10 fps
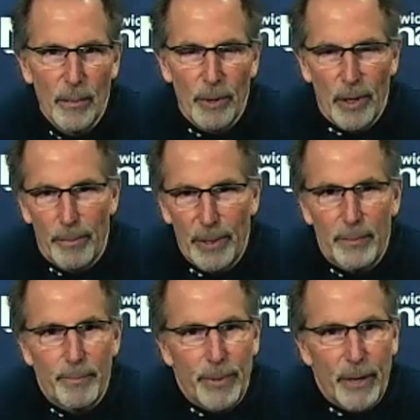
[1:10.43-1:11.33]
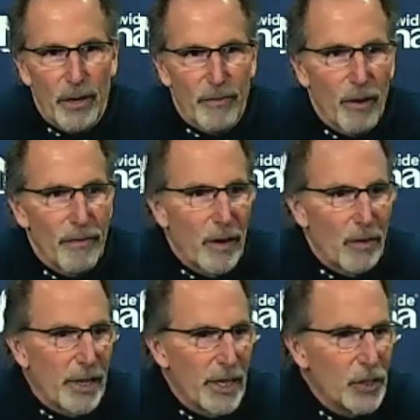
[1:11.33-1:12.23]
But a big part of our
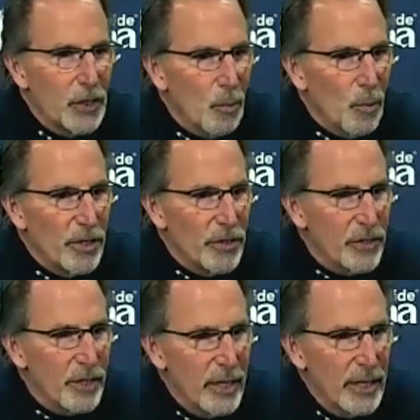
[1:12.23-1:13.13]
foundation was